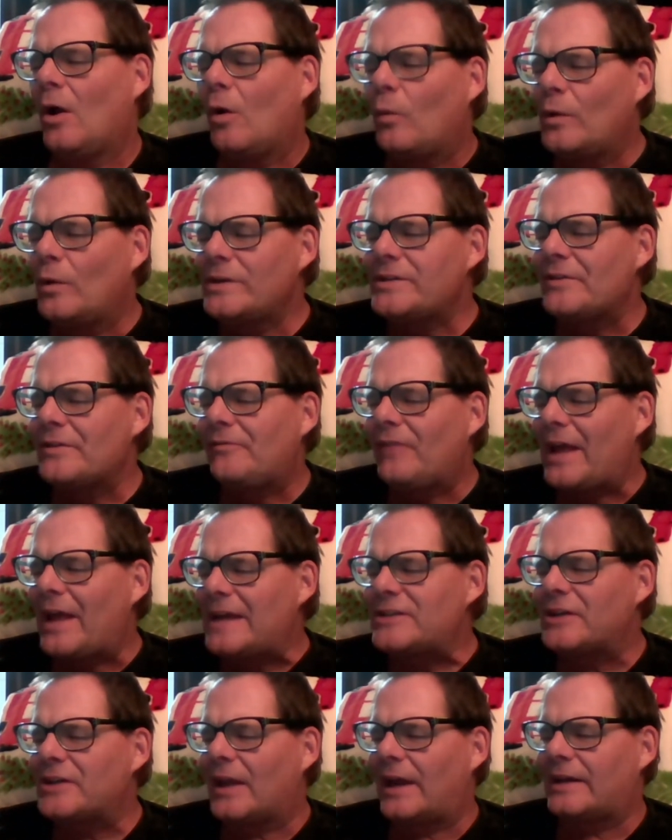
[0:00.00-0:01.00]
Where's the
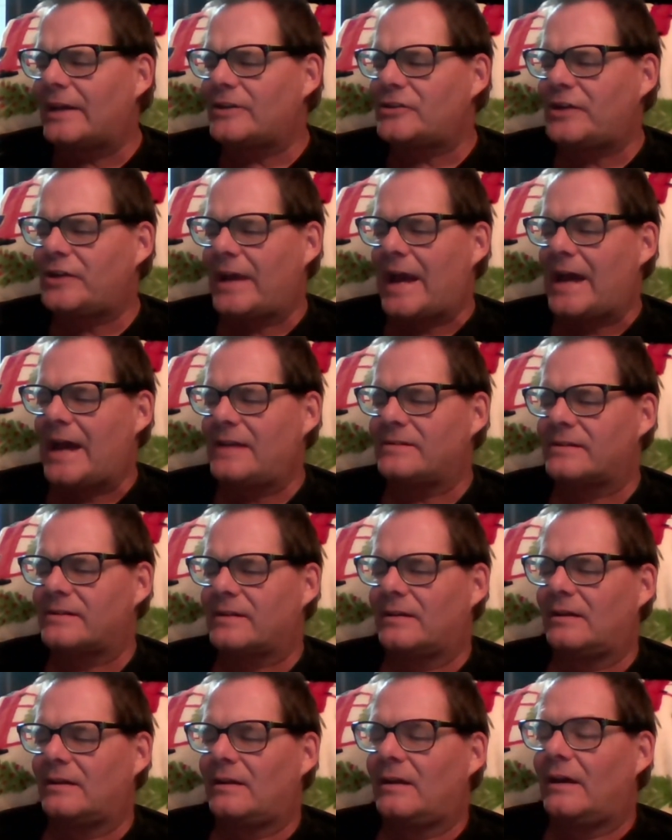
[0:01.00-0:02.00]
flashlight? she asked.
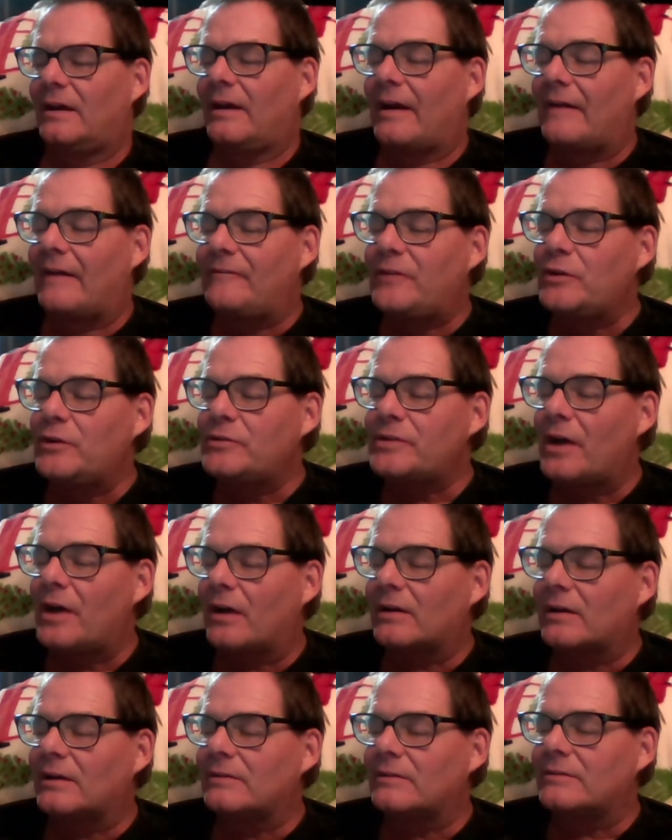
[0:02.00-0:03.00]
A few,
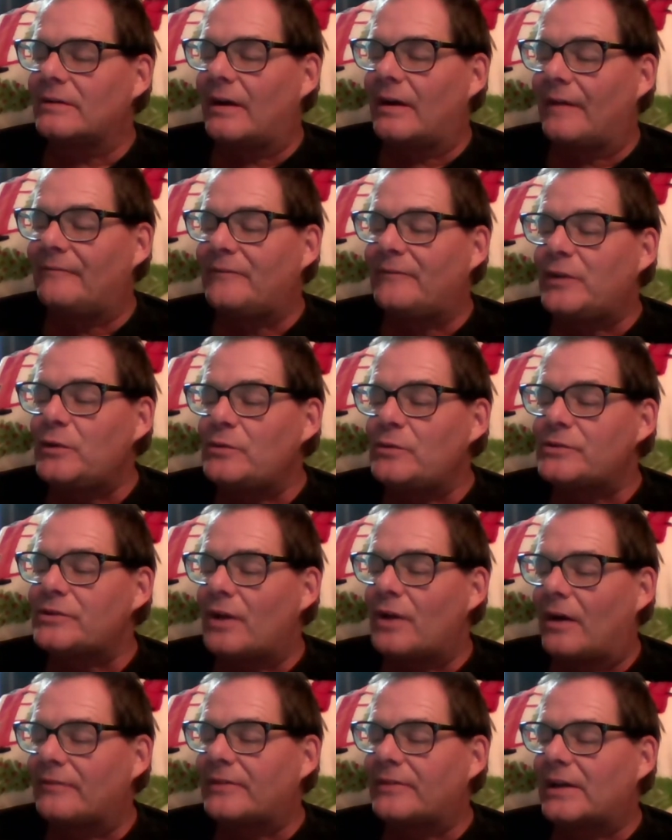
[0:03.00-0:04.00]
a few
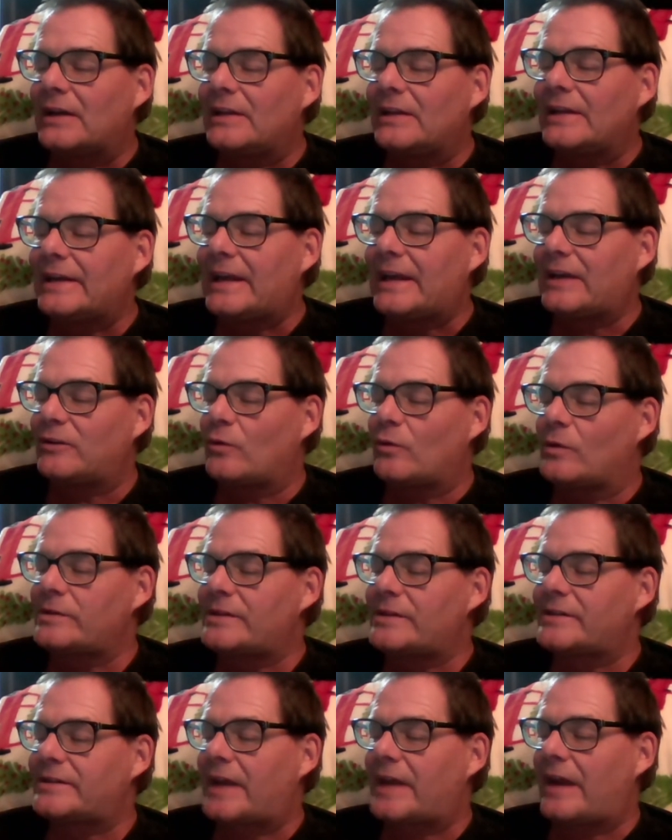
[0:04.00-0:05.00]
soft clicking
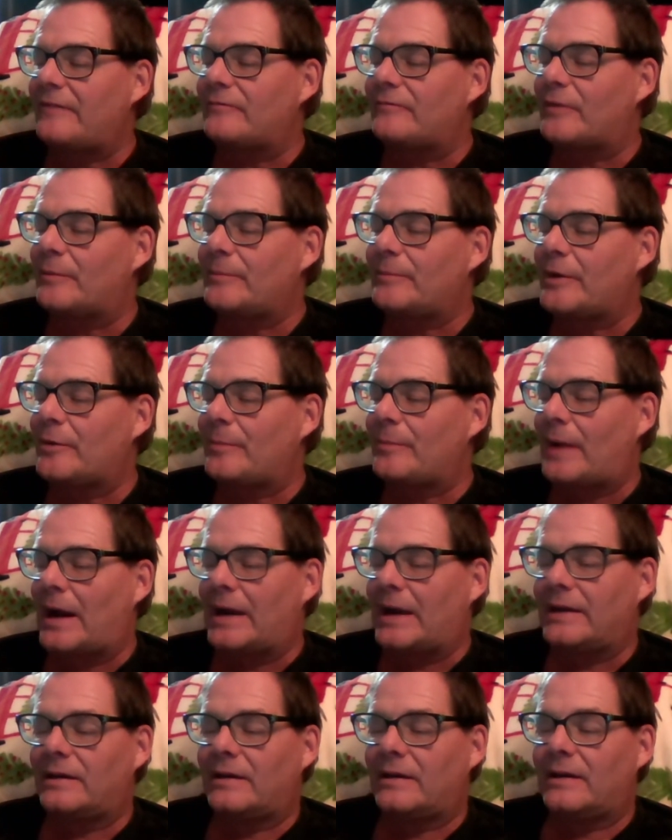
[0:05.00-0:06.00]
noises came from
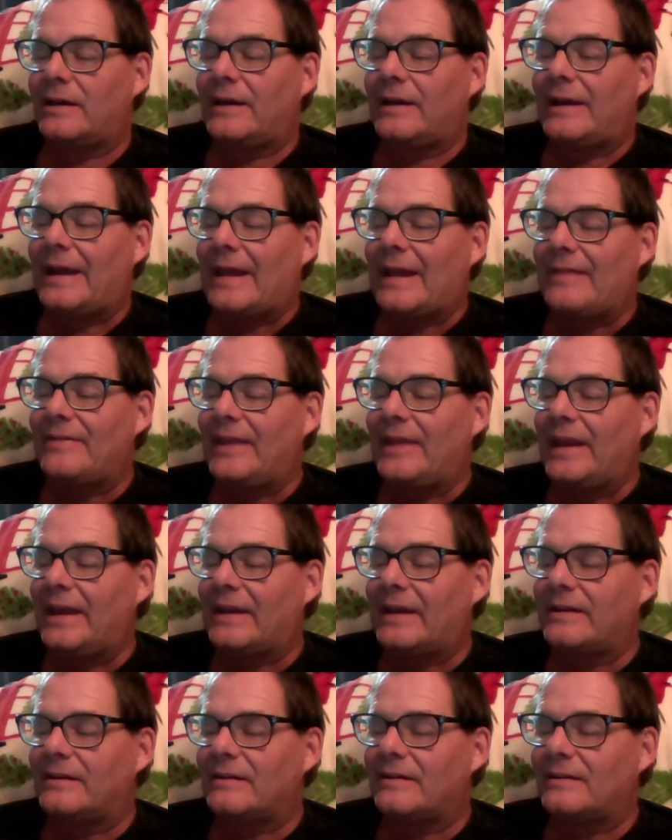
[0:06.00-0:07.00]
nearby, and
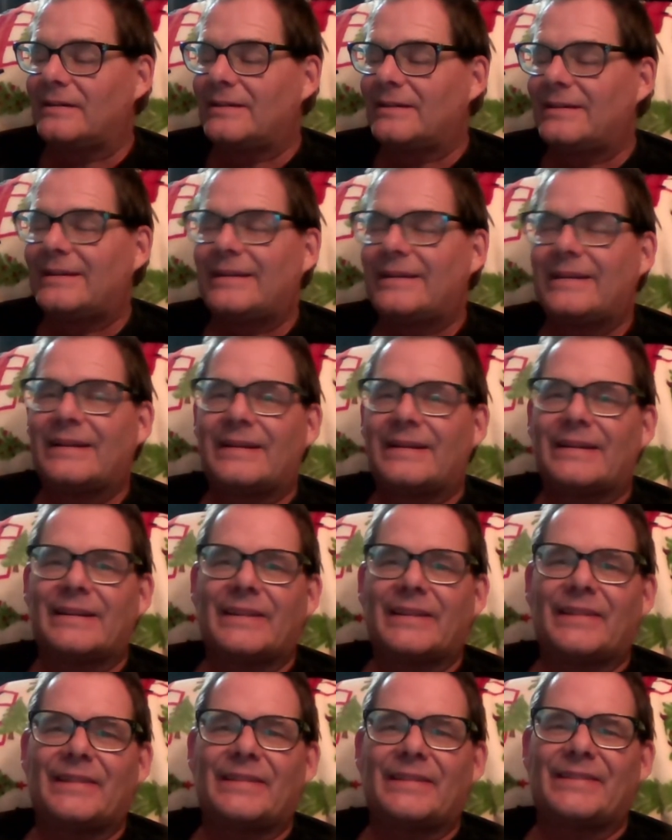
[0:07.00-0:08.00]
then, I
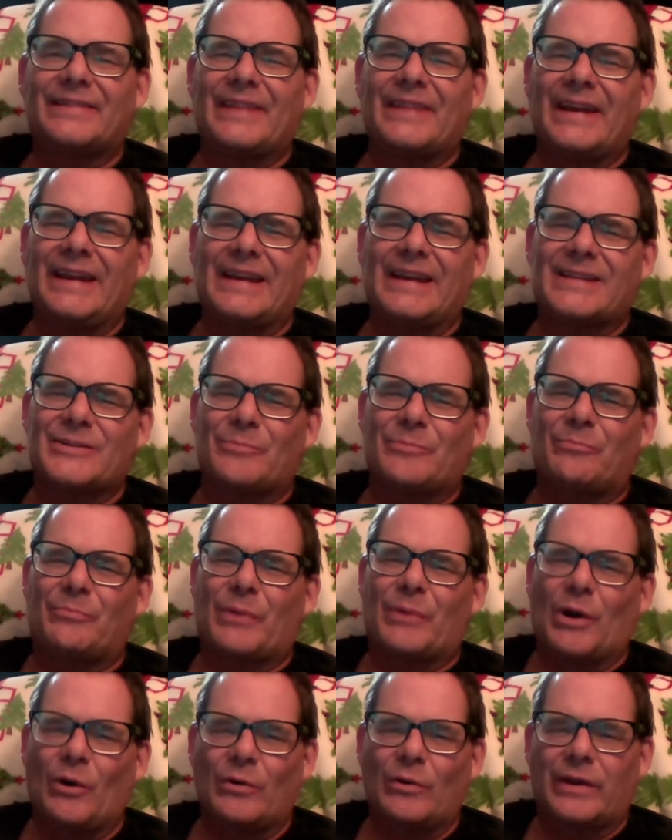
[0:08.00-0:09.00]
think it's
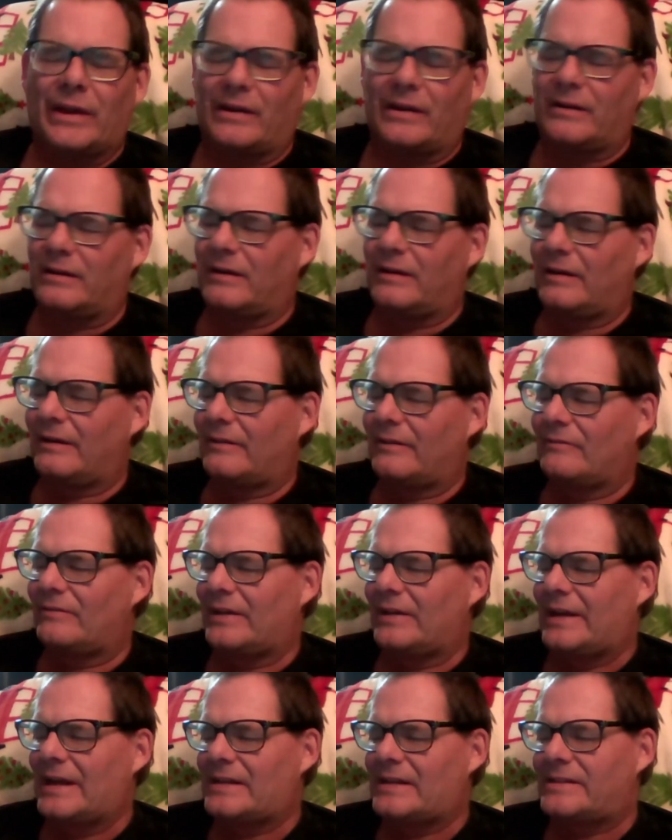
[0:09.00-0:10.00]
broken,
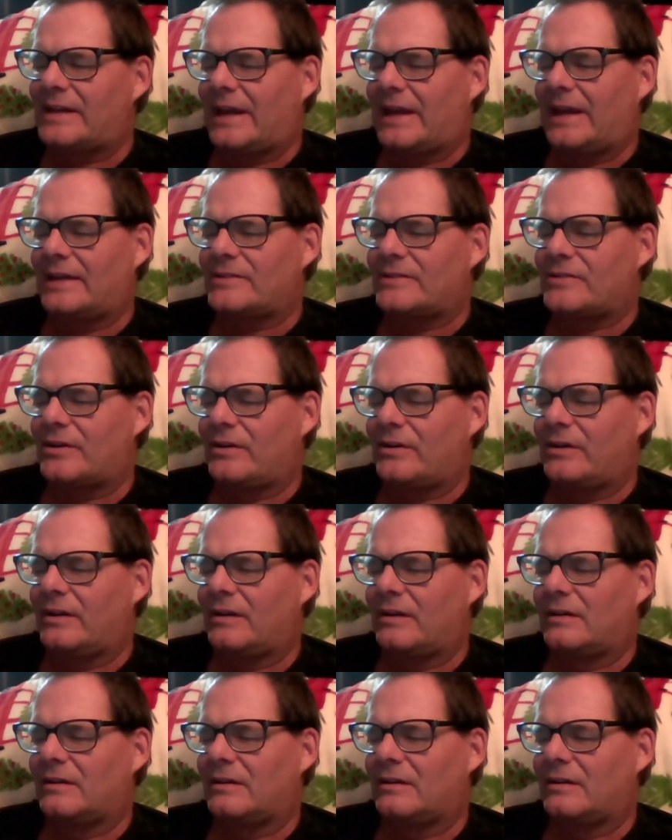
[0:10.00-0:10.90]
Vanessa answered.